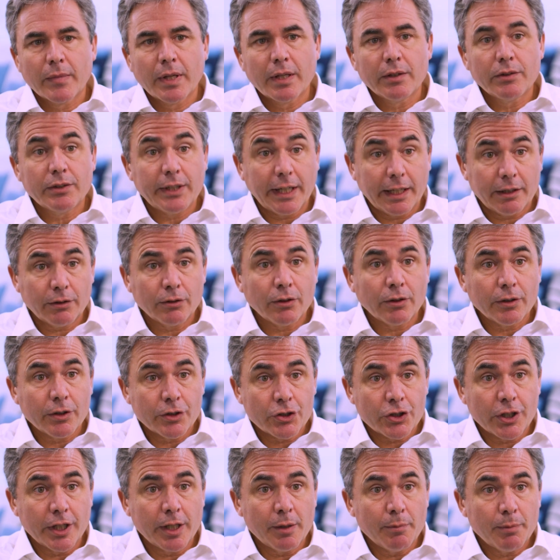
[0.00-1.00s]

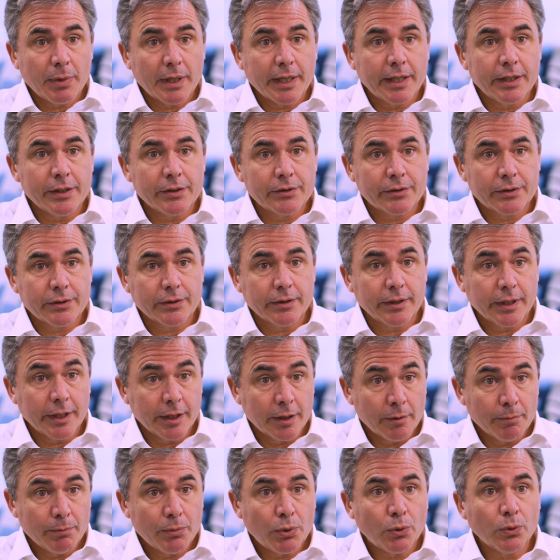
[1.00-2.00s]
Technology plays an
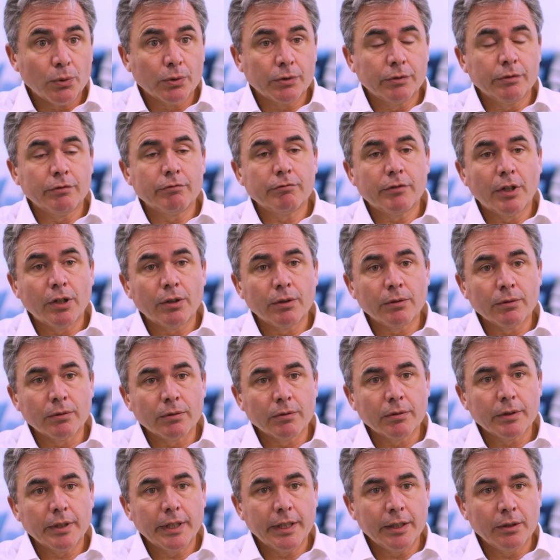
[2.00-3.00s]
important role
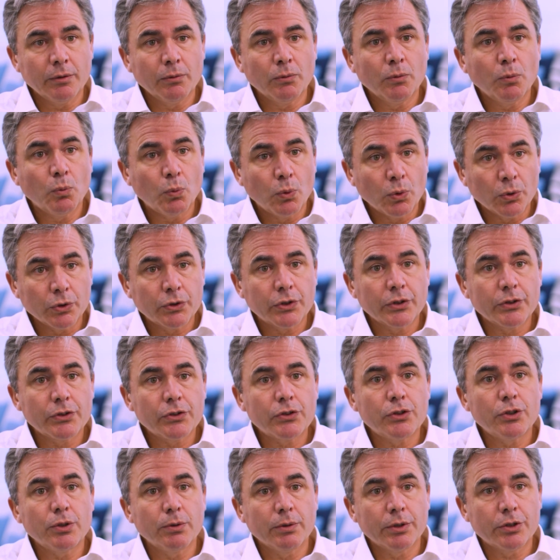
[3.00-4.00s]
in water
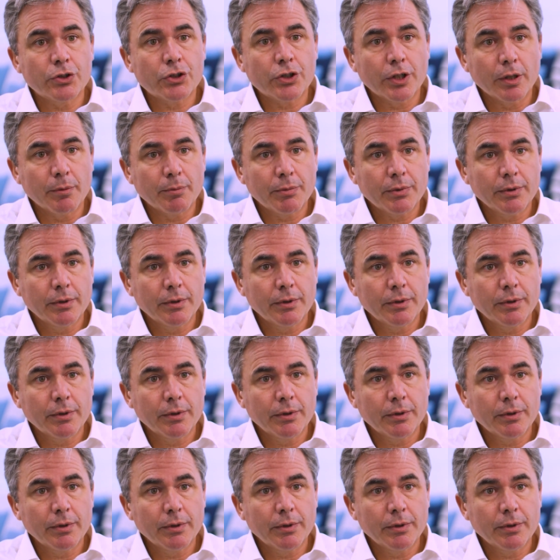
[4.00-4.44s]
stewardship.